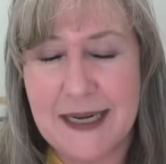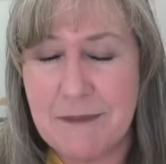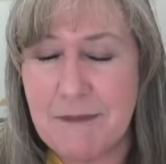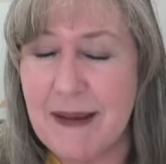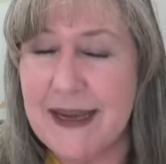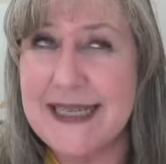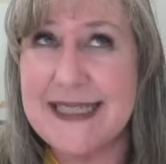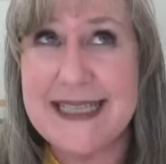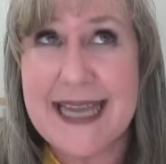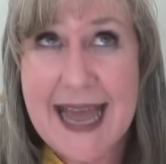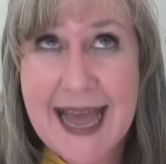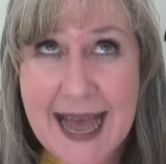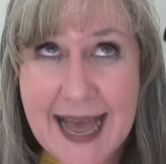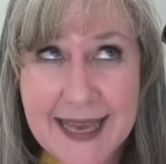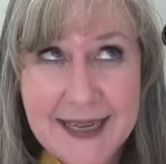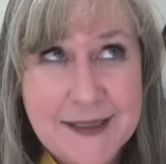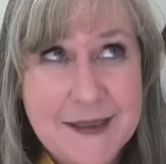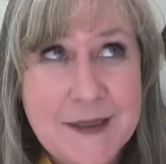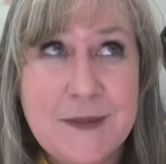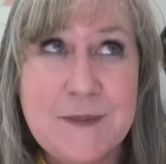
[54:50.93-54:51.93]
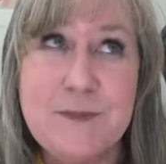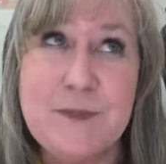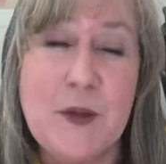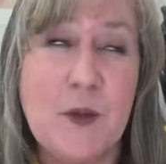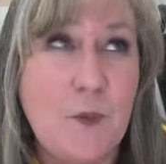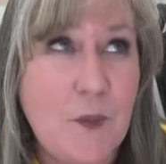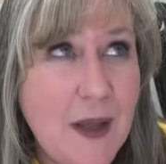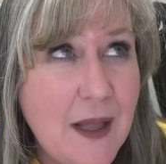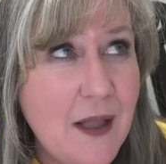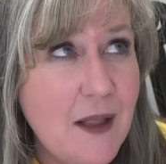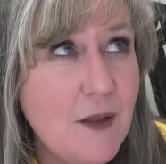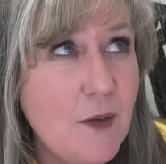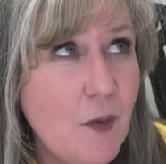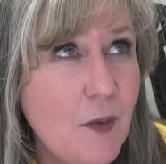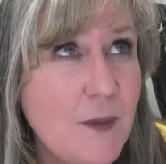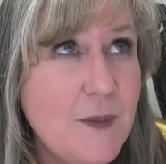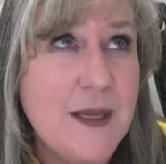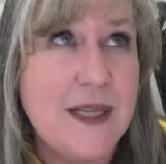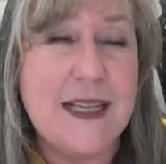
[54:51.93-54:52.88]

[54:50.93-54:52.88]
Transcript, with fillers: And my dad, well,